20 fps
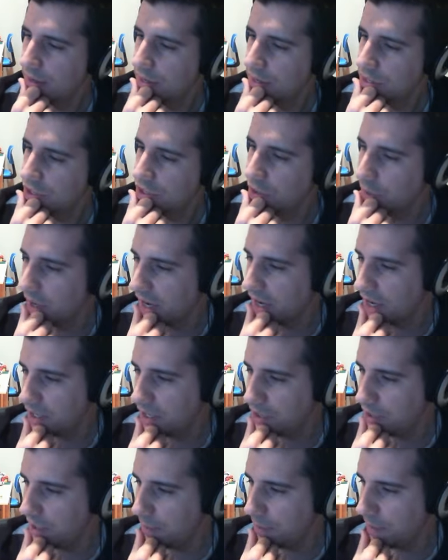So you're working on a
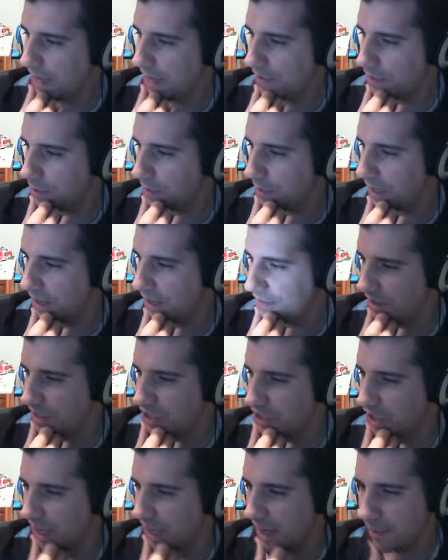2D platforming
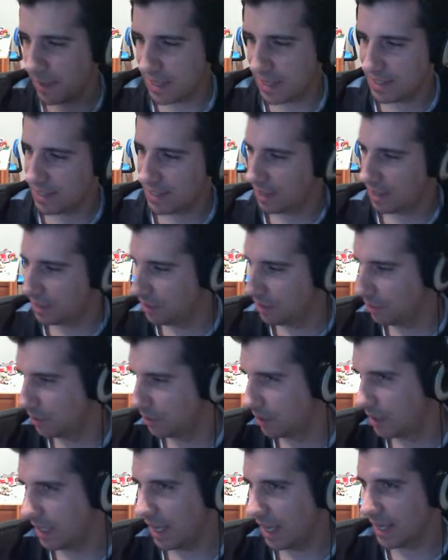adventure game in
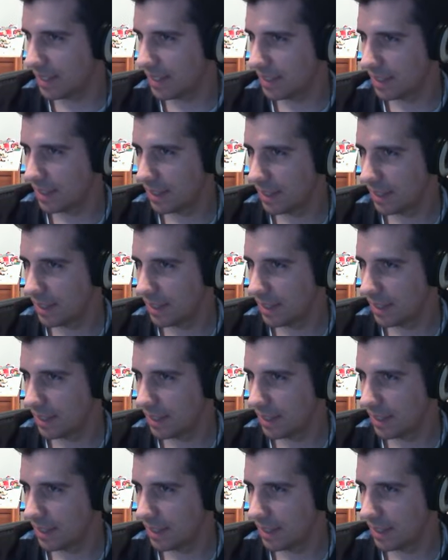SDL2. Nice.